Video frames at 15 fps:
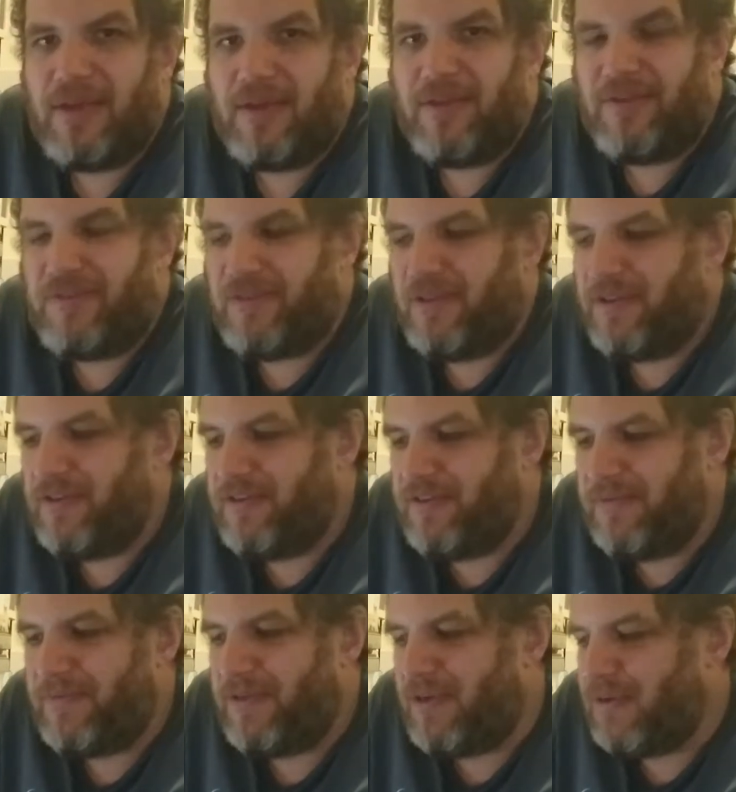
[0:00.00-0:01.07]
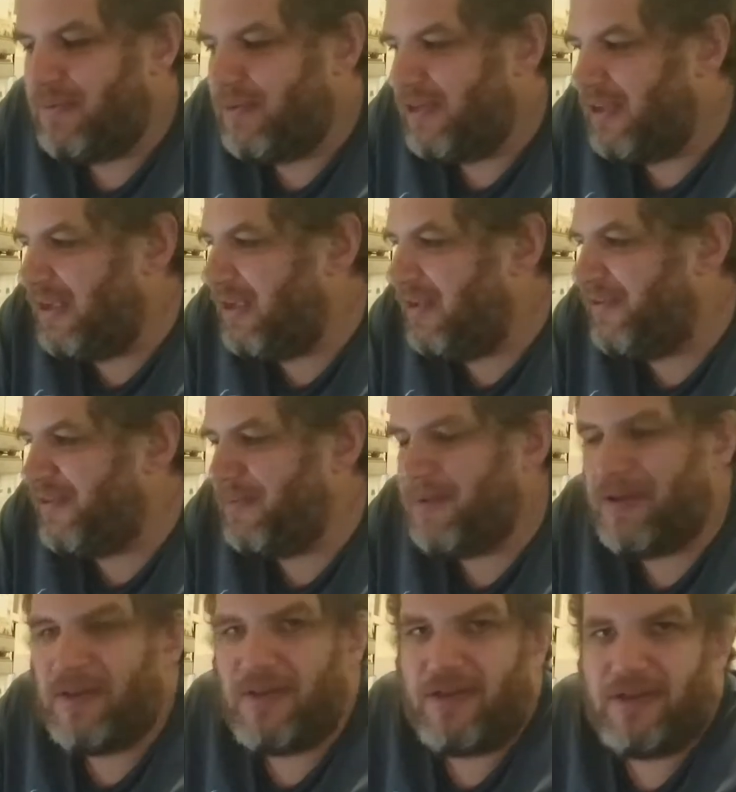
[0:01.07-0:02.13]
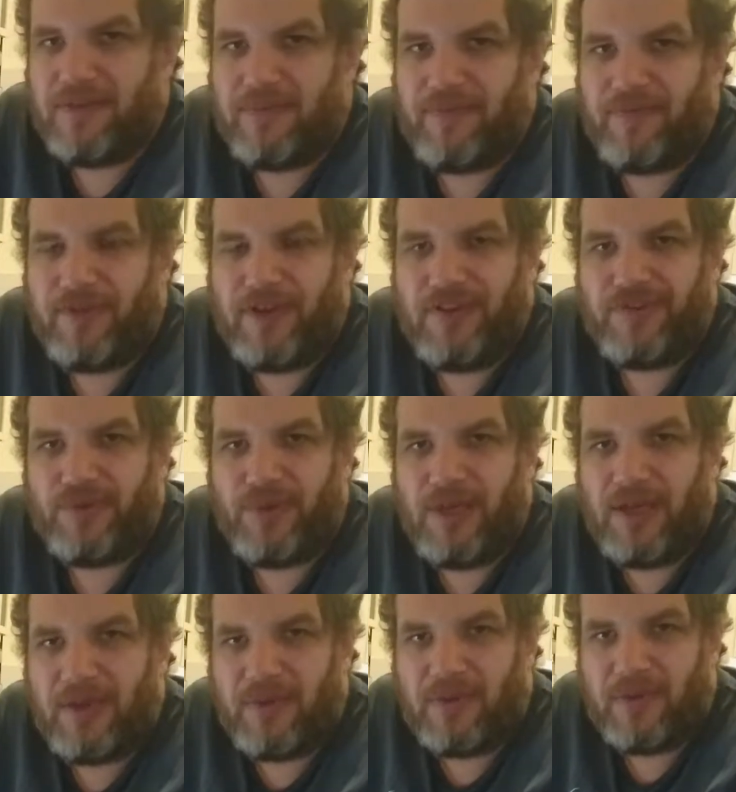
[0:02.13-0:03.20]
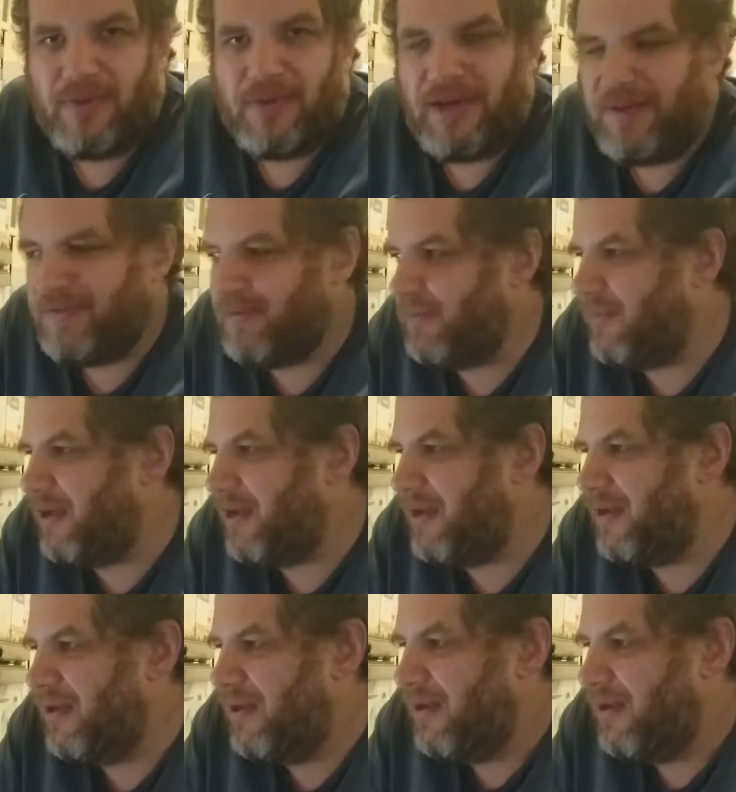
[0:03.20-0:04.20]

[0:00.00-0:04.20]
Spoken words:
because I usually find when you get something like freezeware or ransomware,